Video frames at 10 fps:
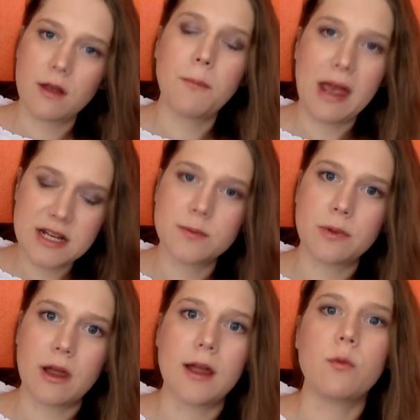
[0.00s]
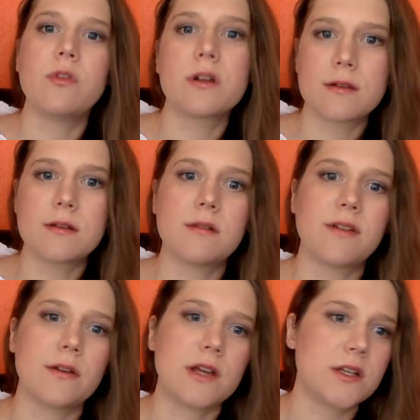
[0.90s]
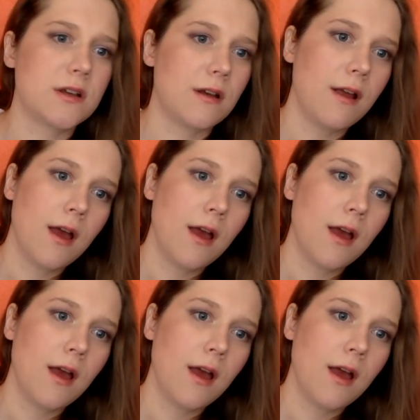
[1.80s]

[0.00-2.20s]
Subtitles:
pay-to-play with the Clinton Foundation.